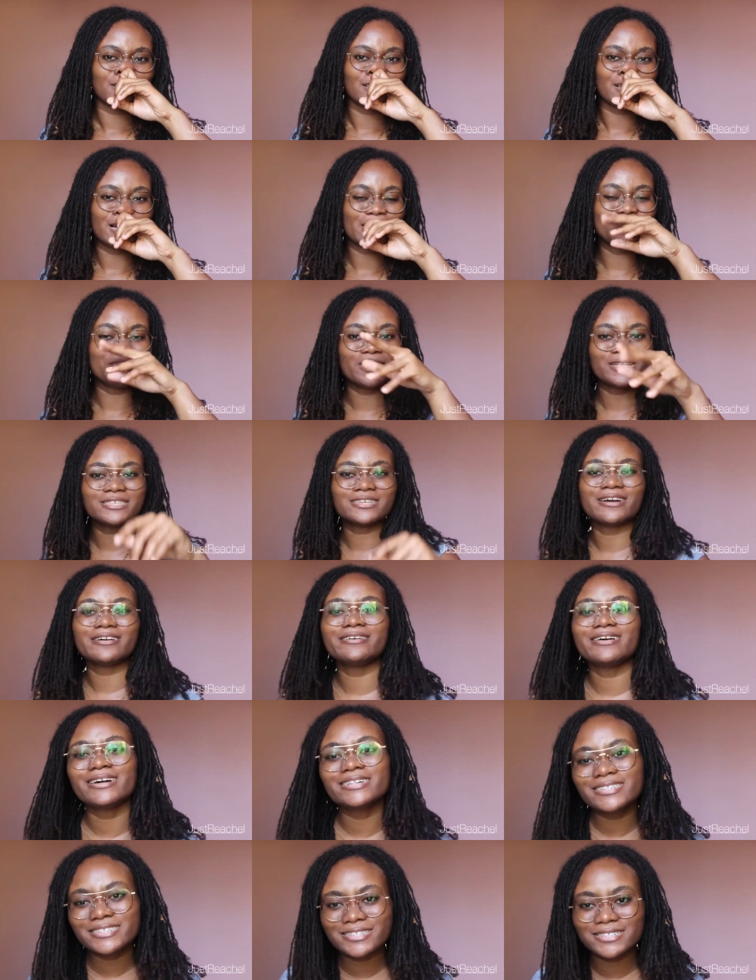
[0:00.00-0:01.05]
I'm not a
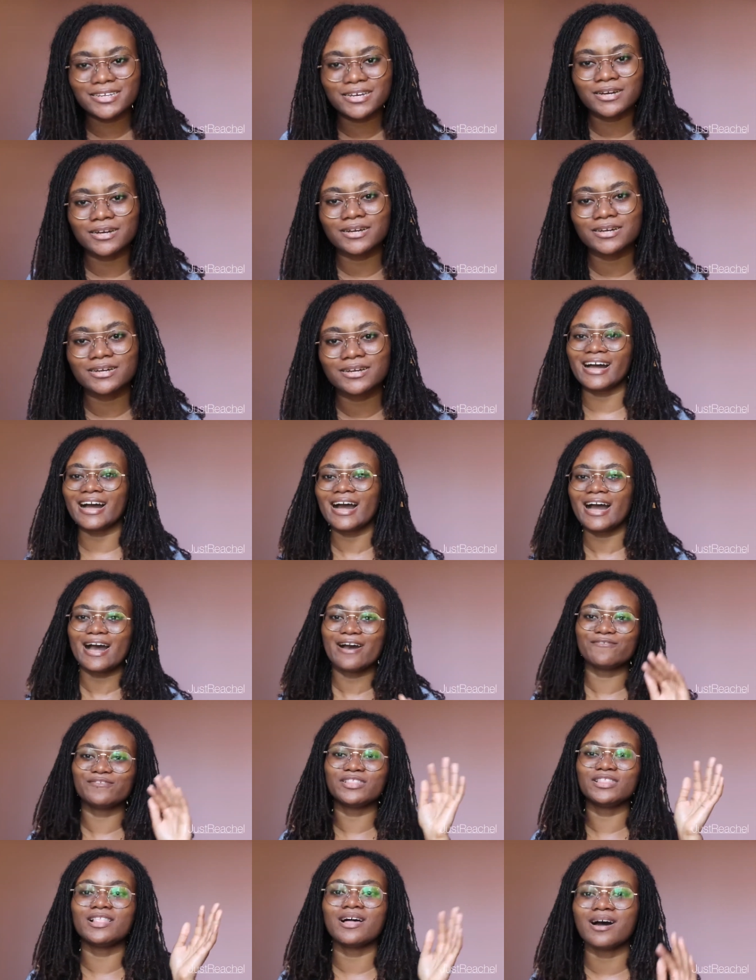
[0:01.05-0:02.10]
Rasta. I have
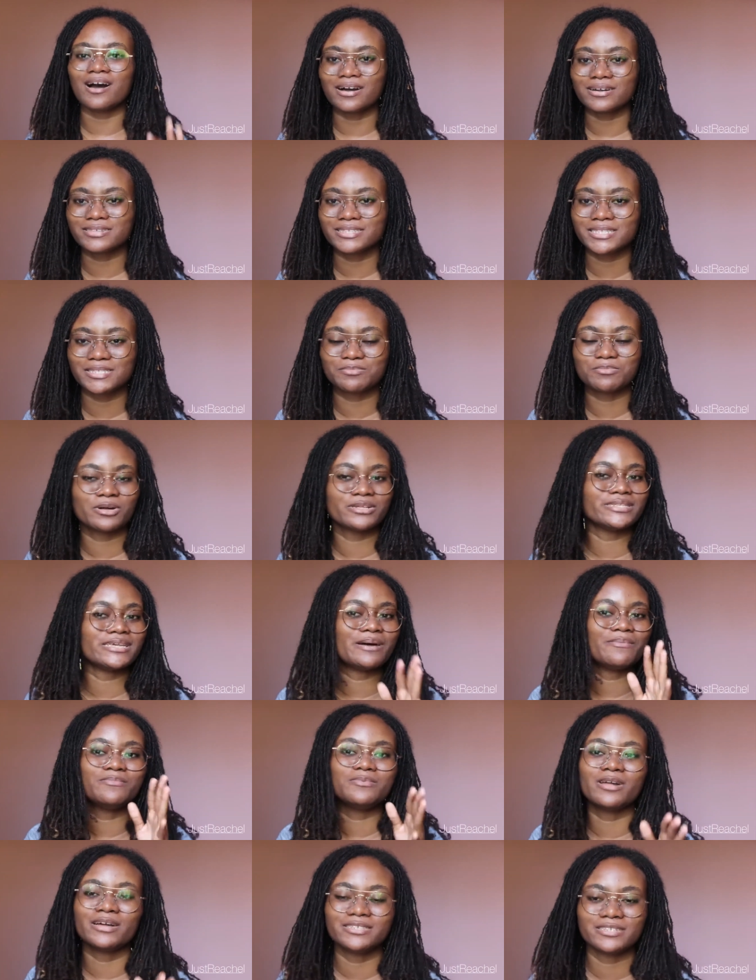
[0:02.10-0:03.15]
locks, but
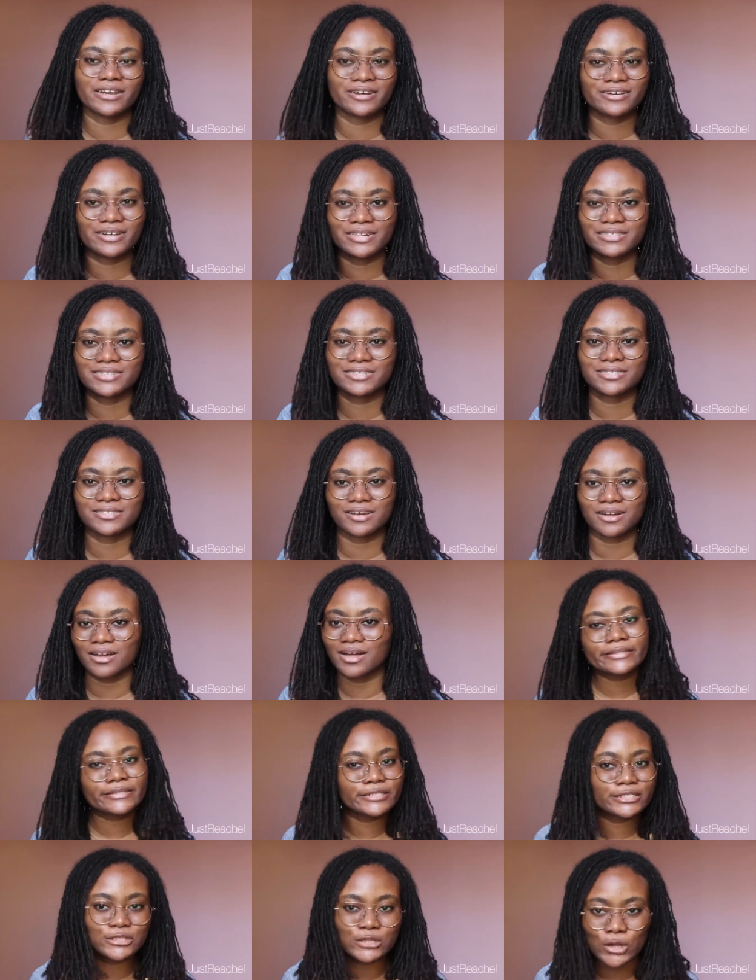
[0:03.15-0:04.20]
I'm not a Rasta,
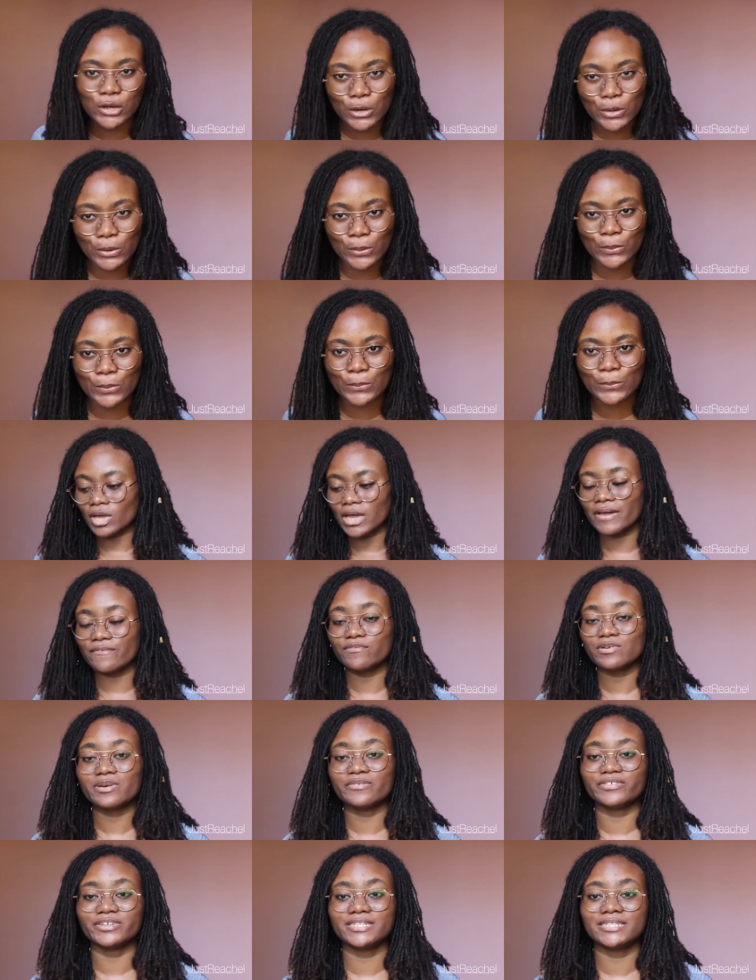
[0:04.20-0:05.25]
so no. Have you
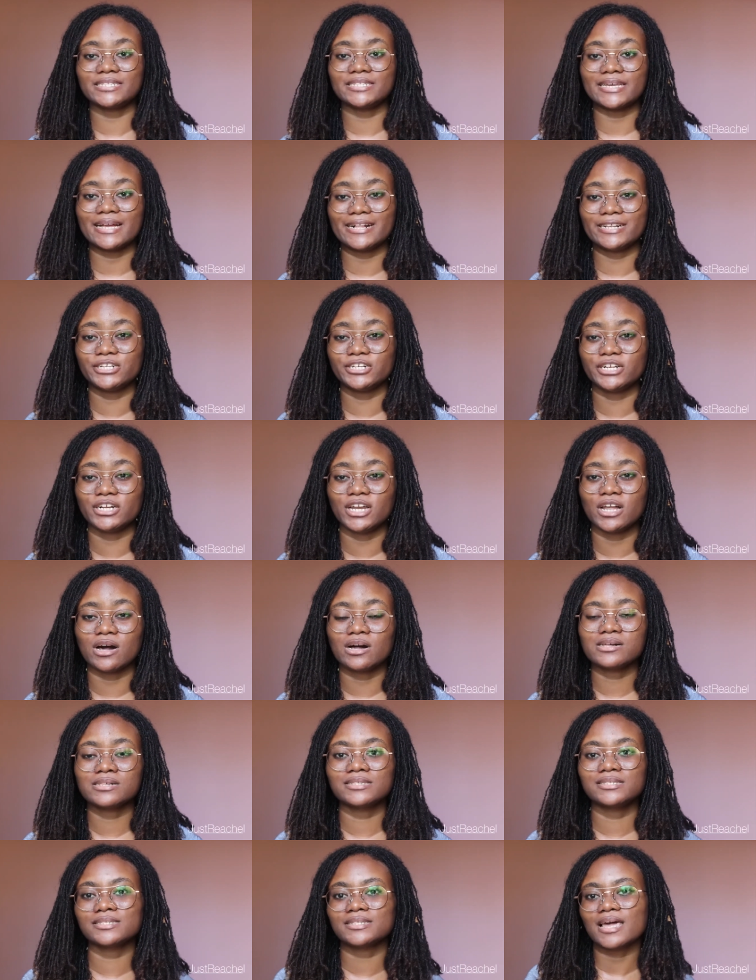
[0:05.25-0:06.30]
ever styled your
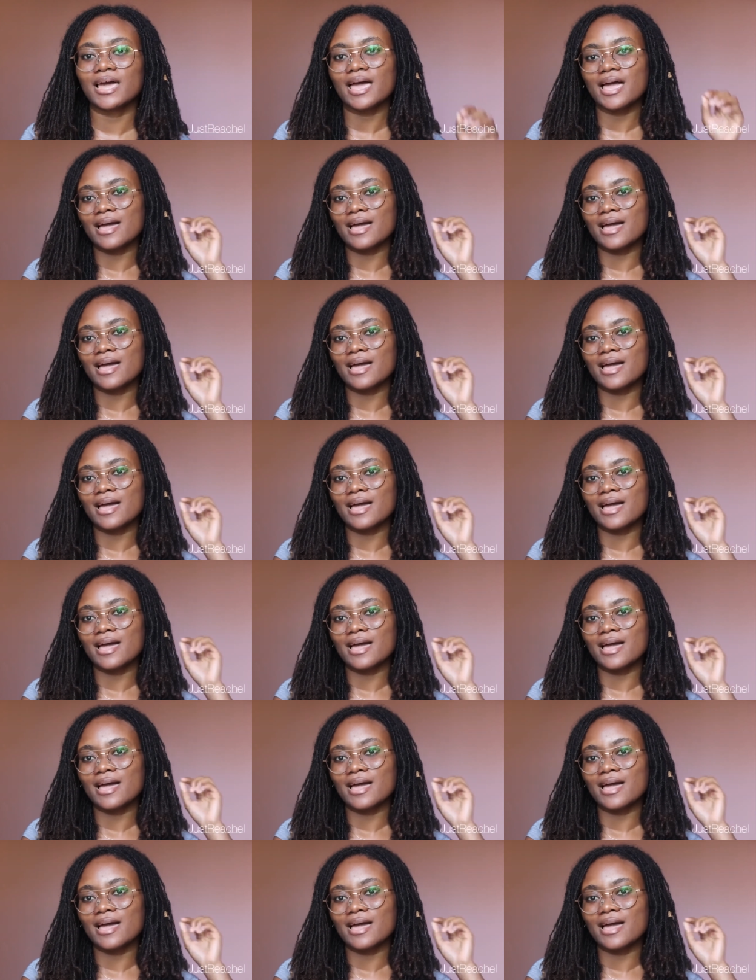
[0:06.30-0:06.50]
locks?